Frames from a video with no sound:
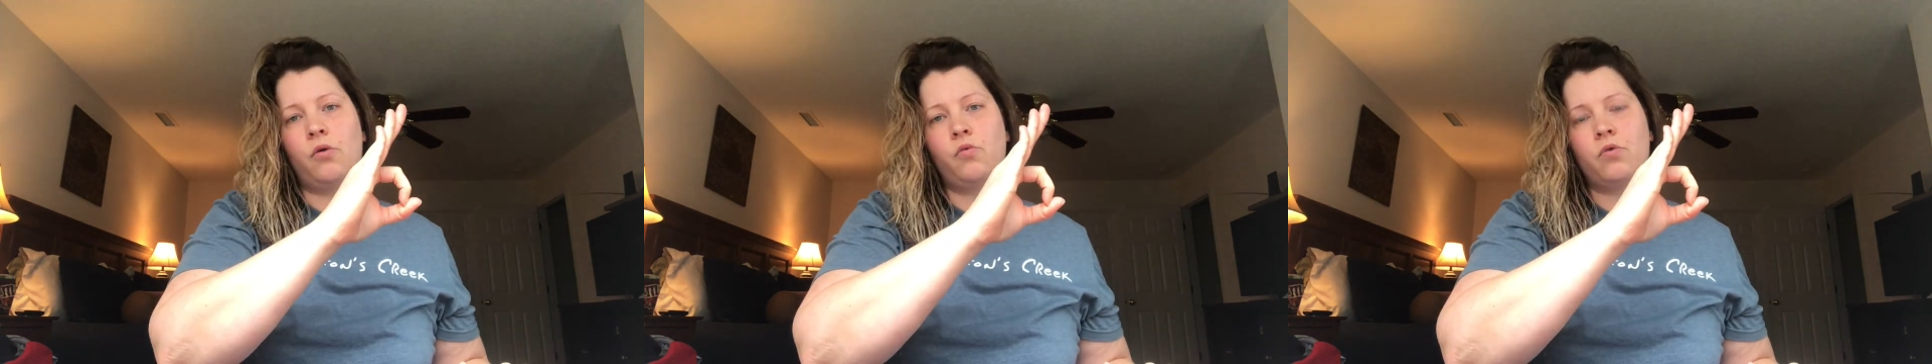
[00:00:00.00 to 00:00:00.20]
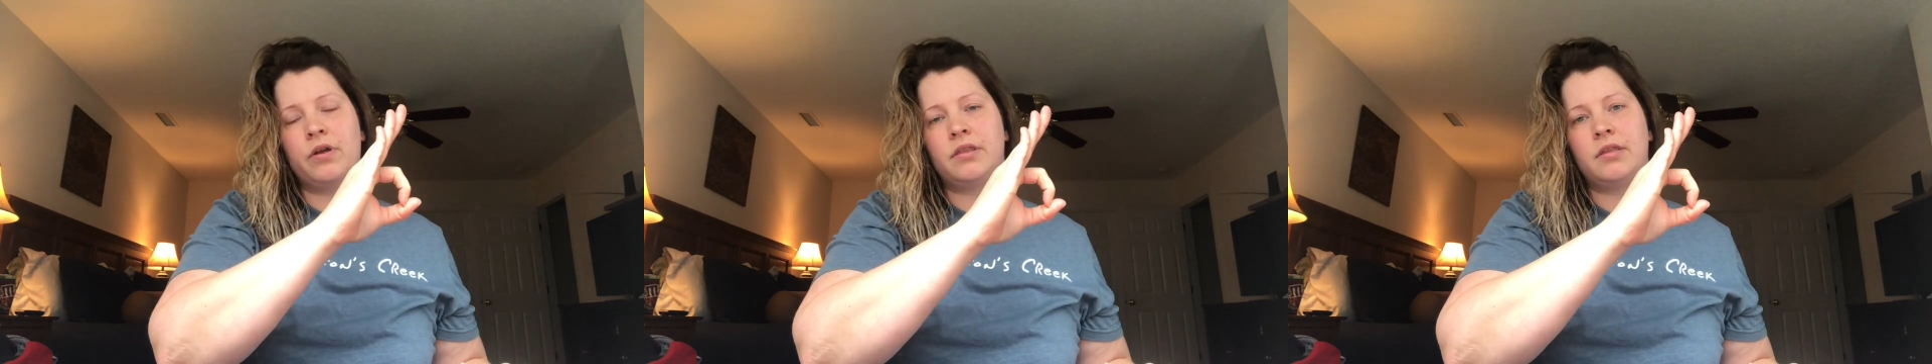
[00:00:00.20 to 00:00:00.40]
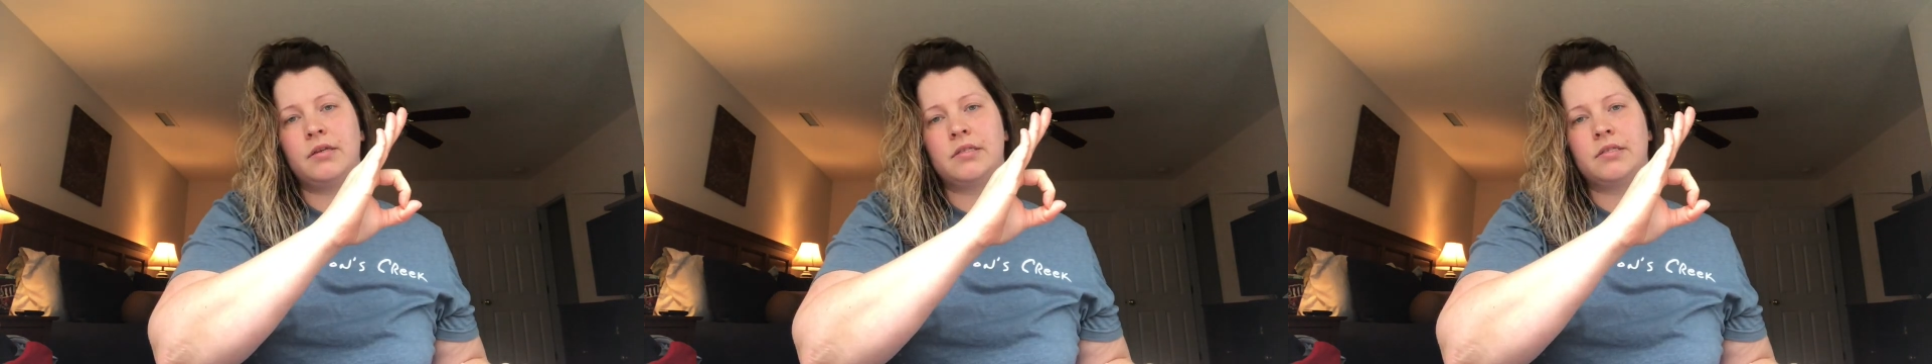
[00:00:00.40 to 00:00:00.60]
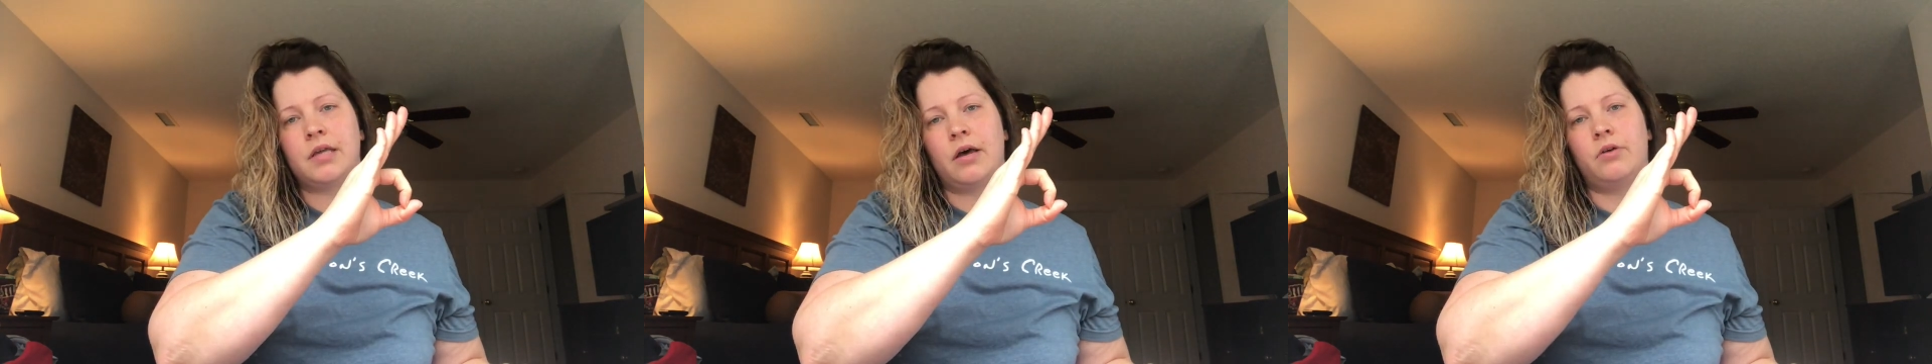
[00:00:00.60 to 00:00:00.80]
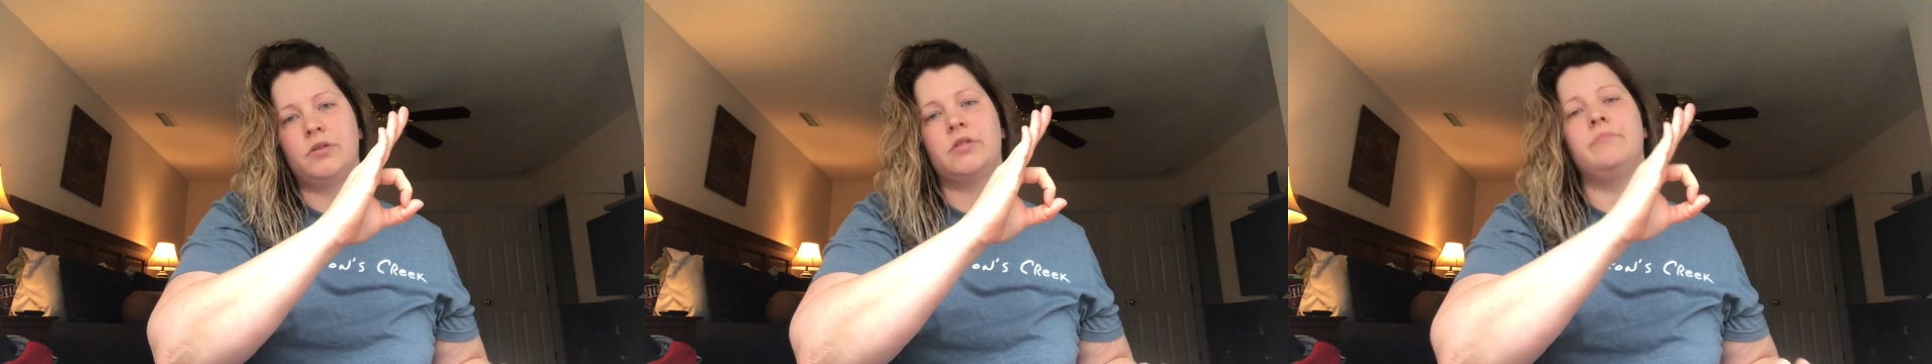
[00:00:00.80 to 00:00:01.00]
what this
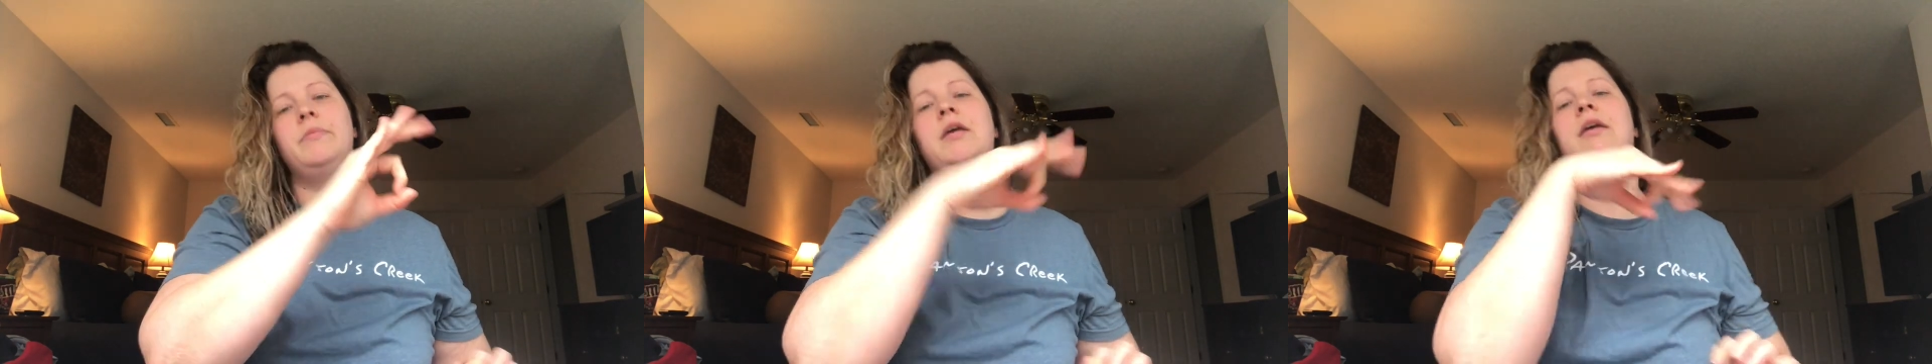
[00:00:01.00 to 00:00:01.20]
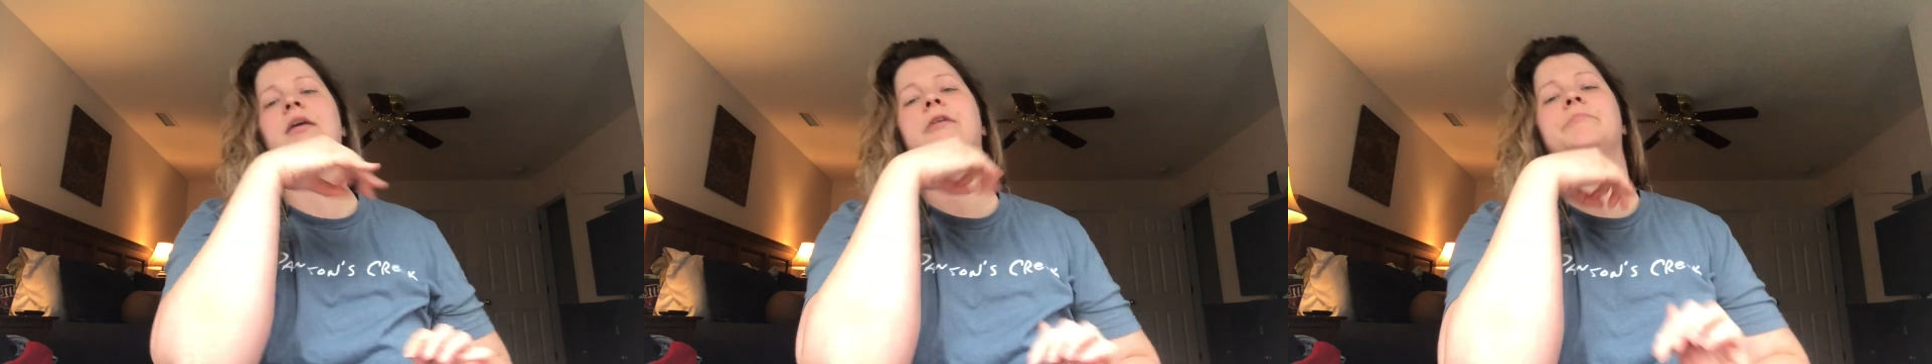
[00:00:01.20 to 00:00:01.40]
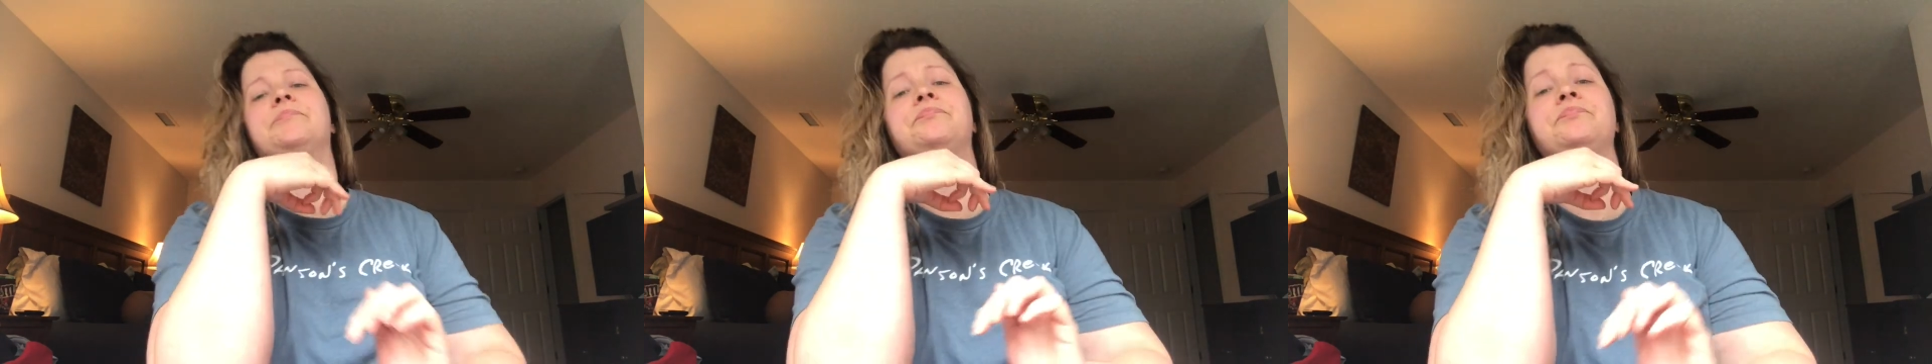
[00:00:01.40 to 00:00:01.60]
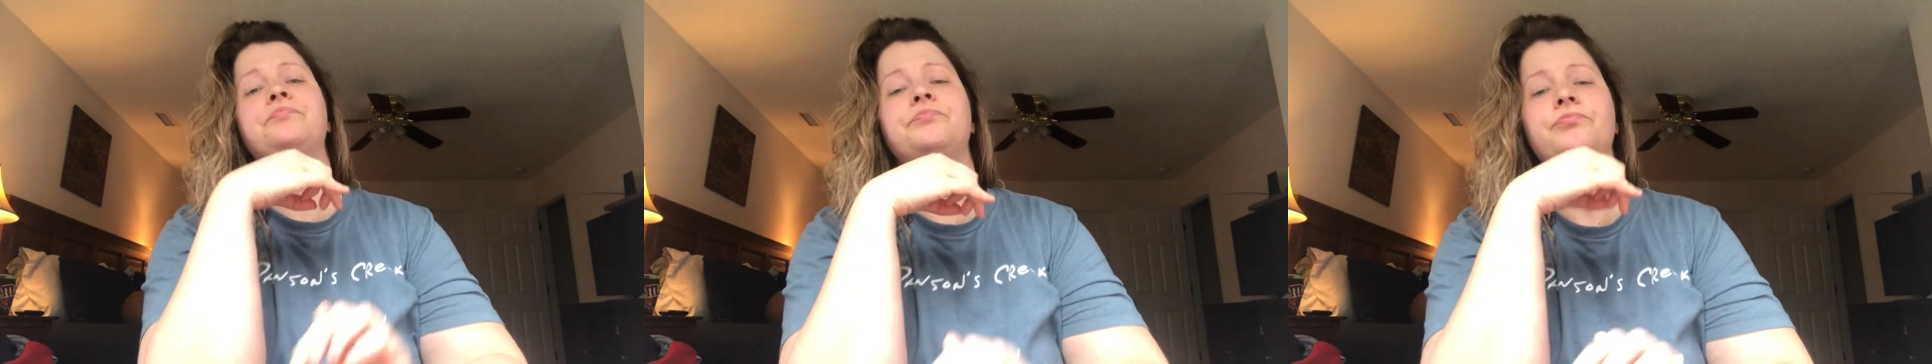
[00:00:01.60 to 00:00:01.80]
tells me,